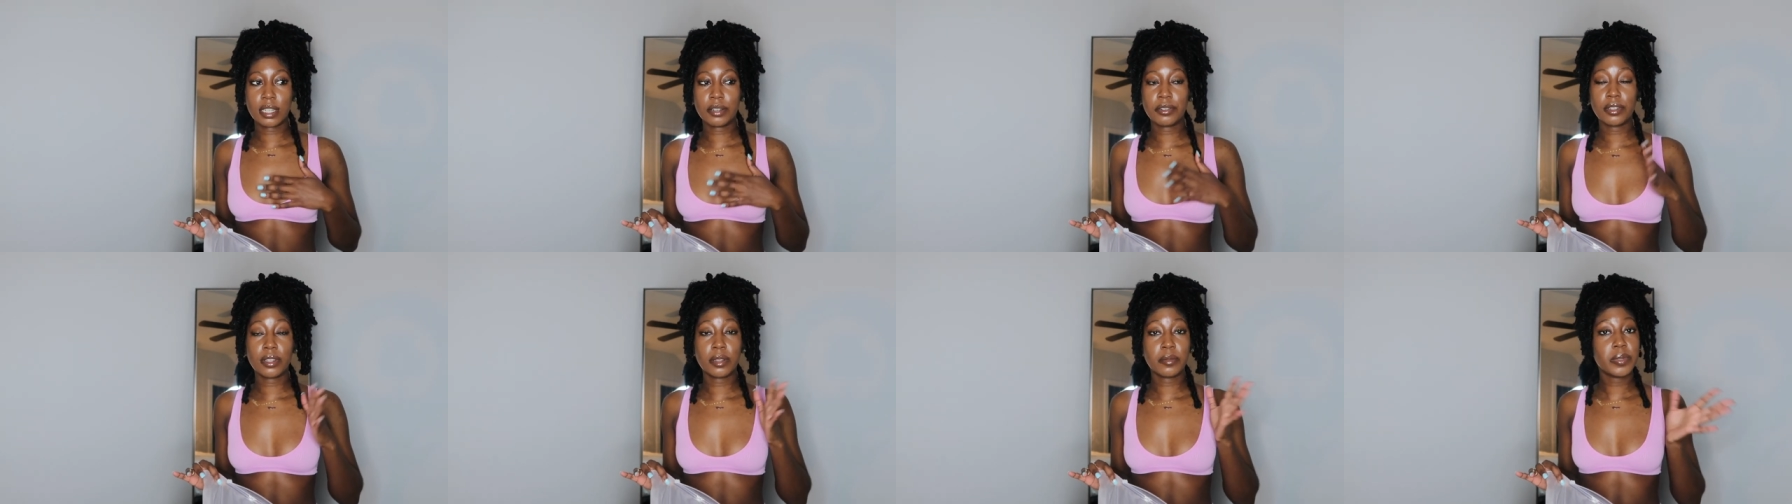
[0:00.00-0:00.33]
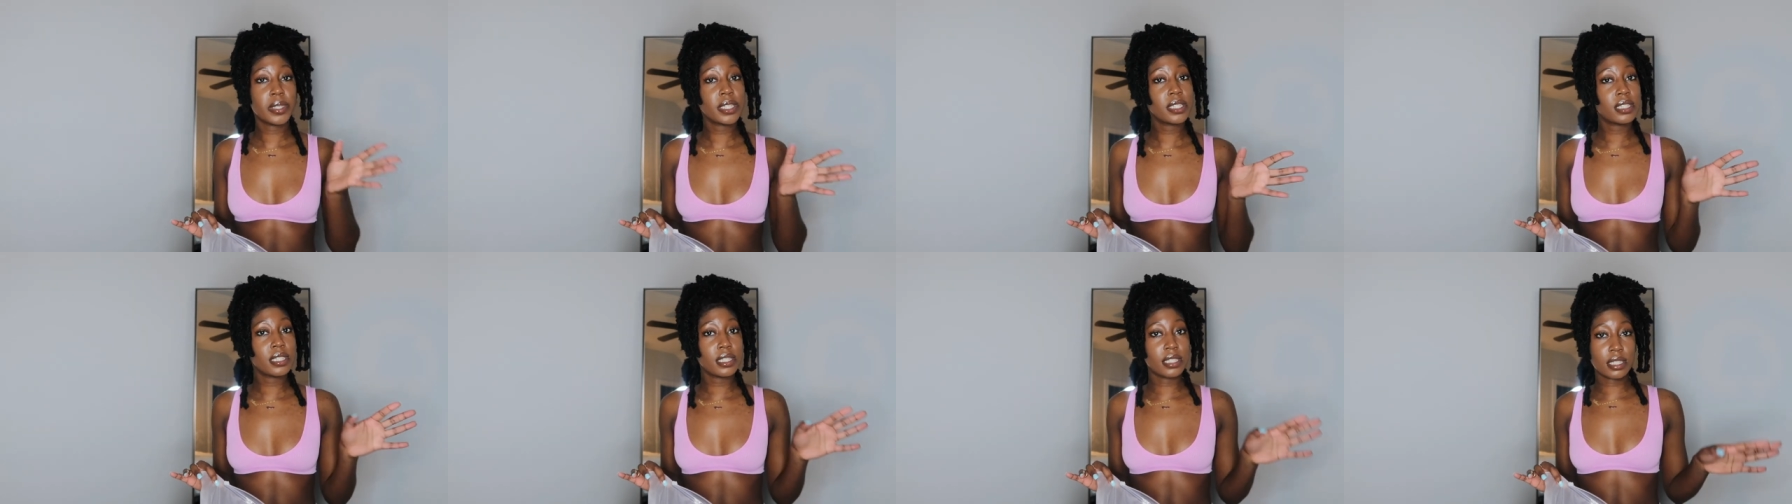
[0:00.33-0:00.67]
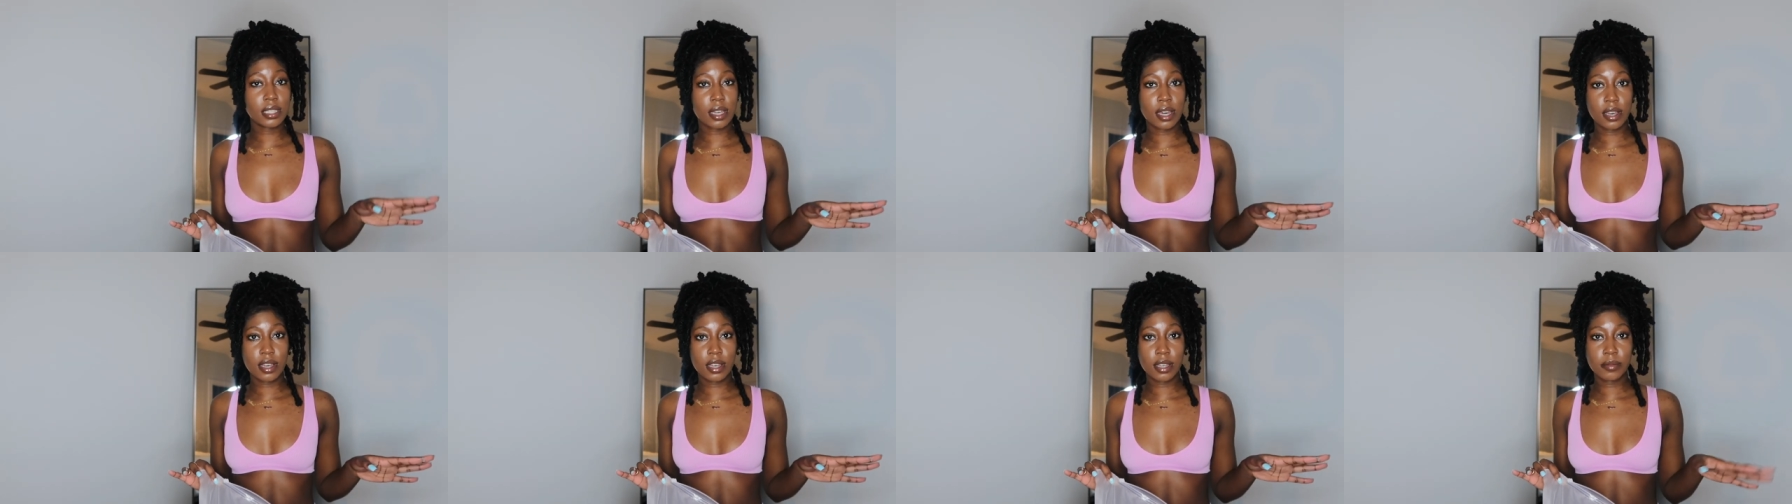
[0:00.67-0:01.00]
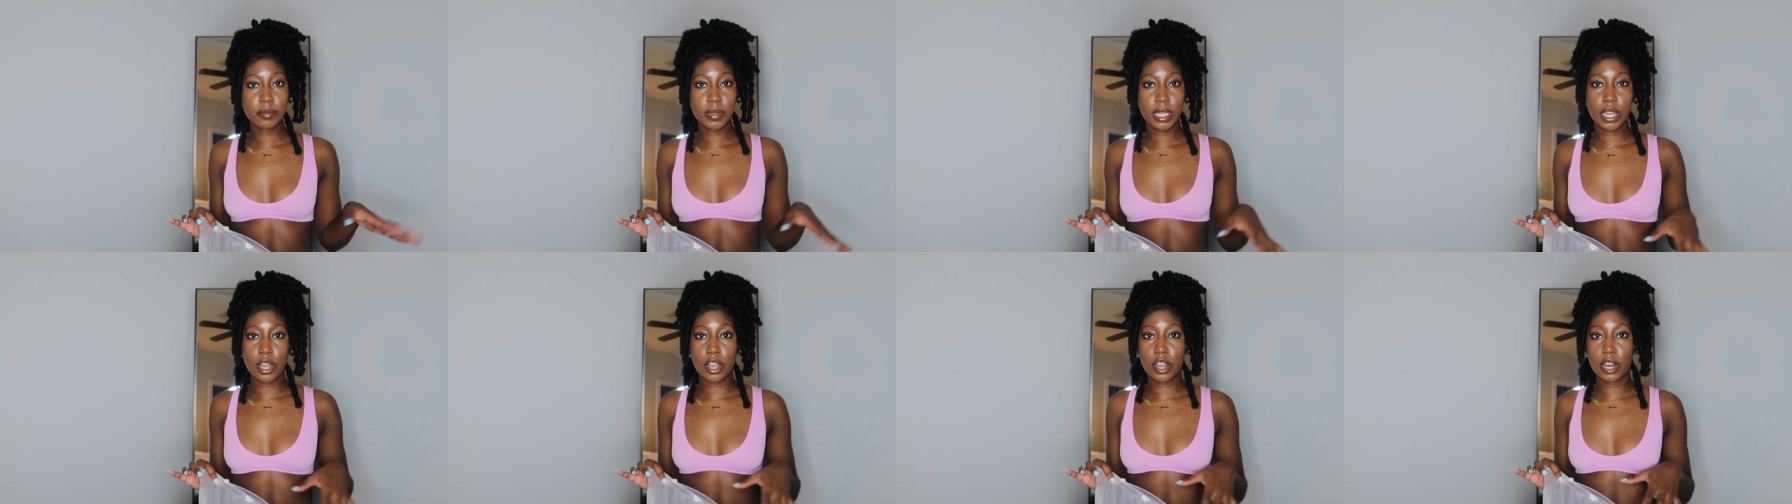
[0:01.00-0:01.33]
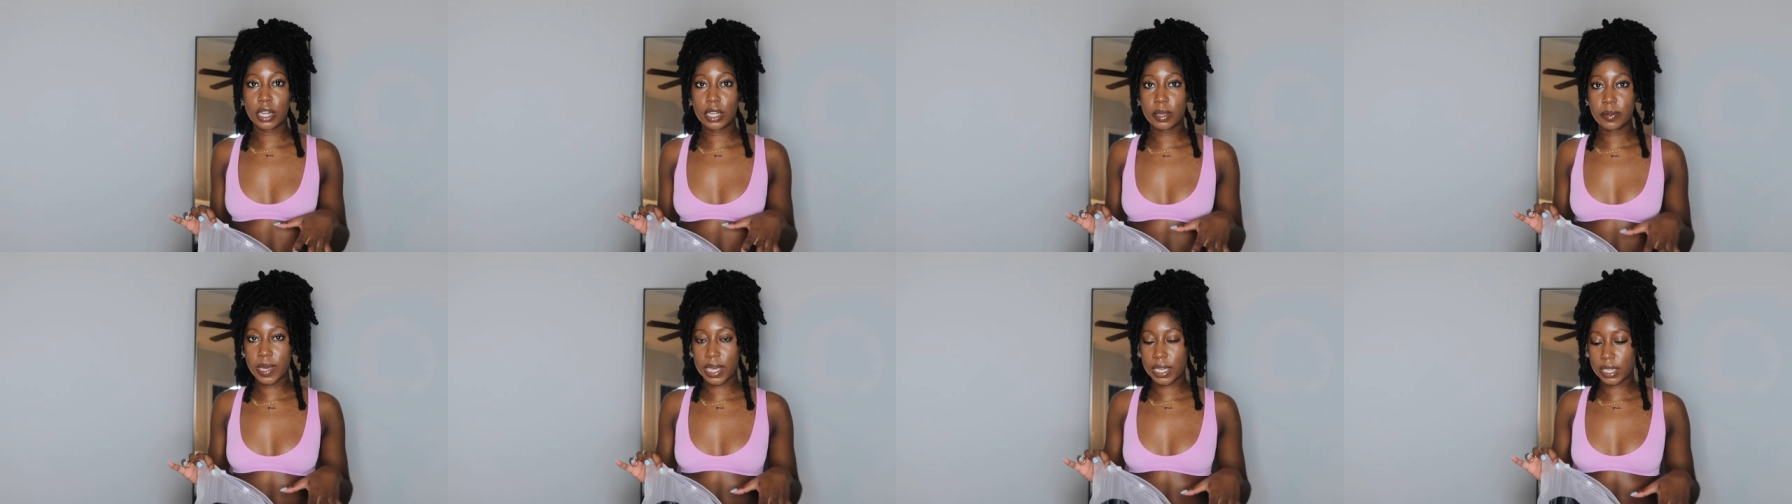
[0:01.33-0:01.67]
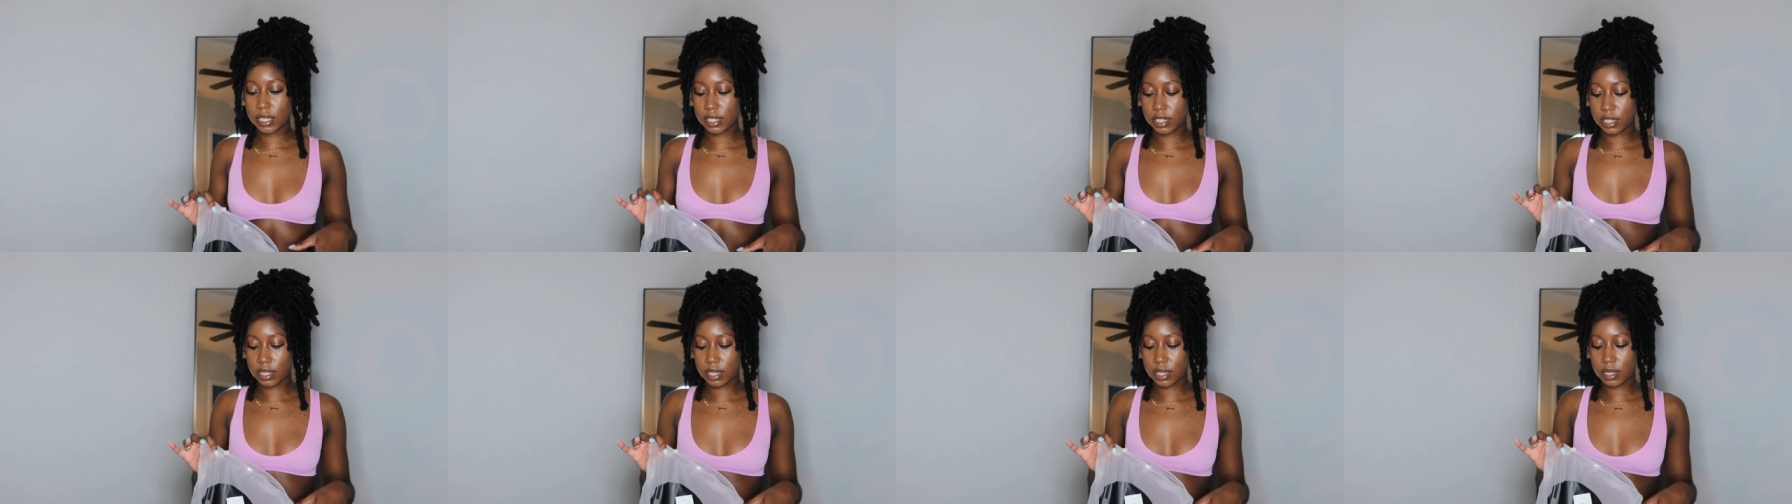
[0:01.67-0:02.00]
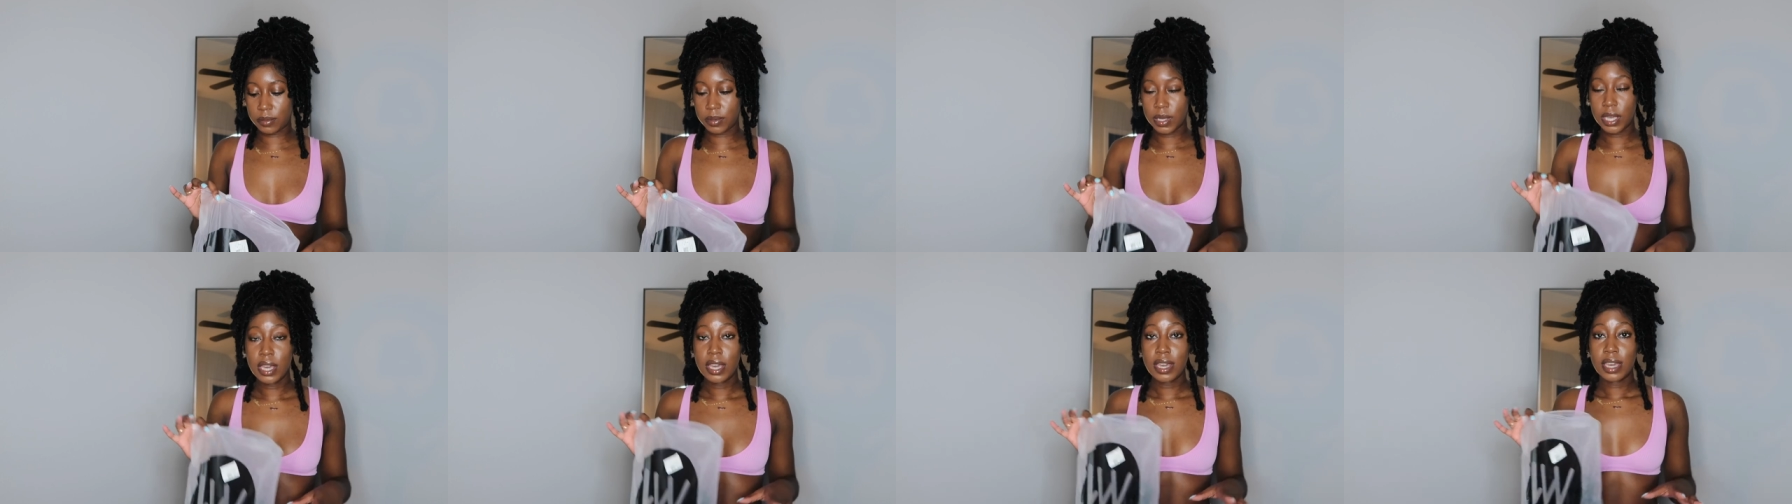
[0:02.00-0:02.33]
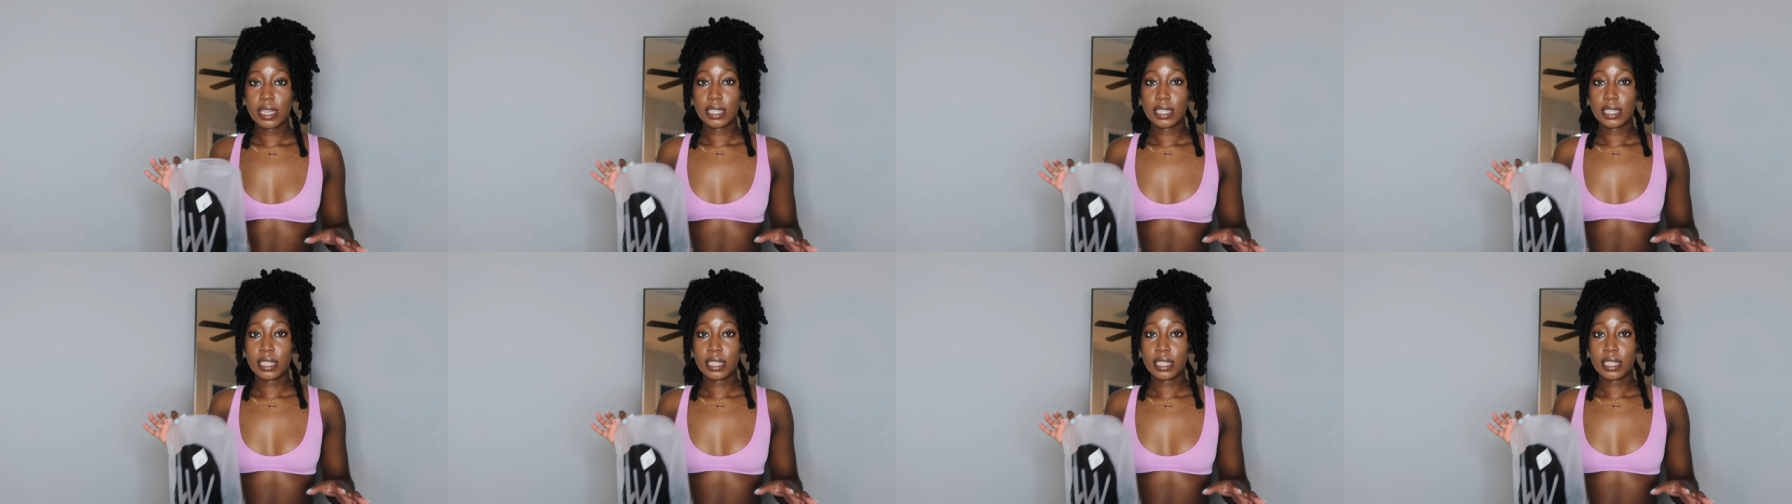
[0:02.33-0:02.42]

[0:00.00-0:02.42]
or the pieces come, like already packaged up.